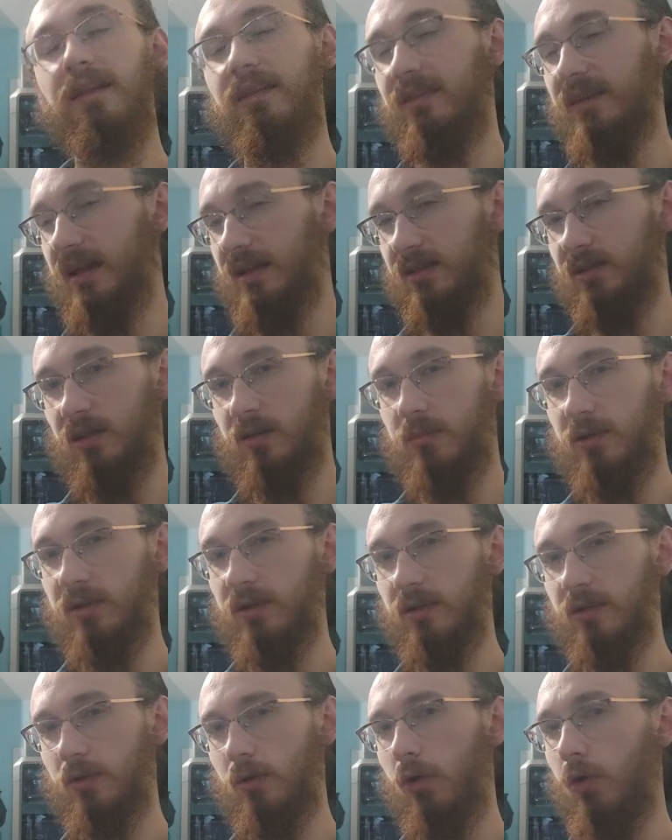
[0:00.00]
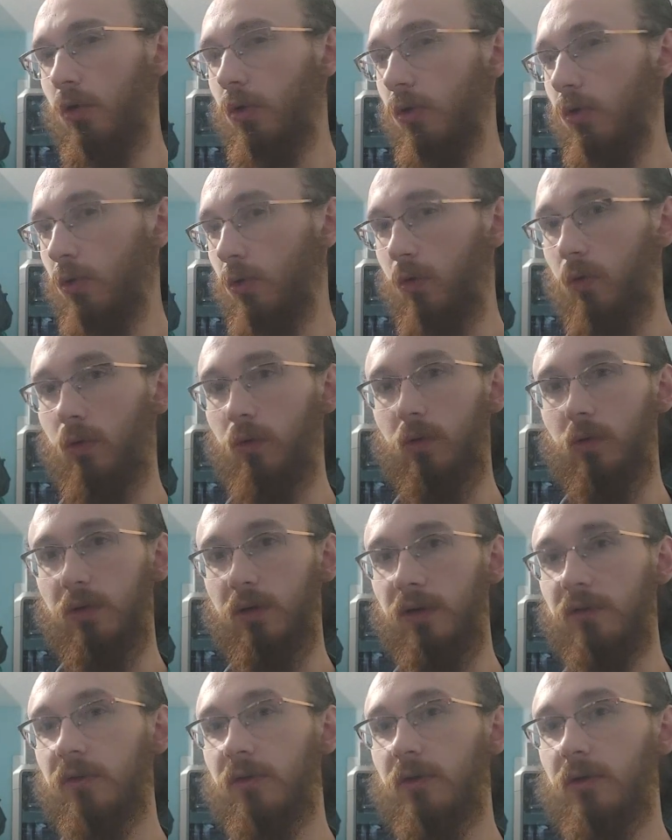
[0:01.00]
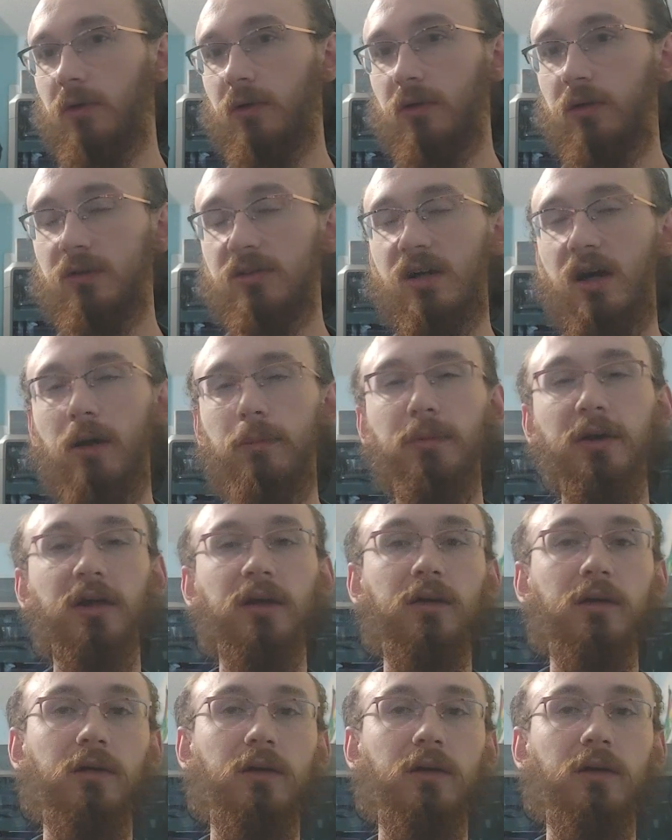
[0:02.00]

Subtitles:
That's going to be a whole nother topic.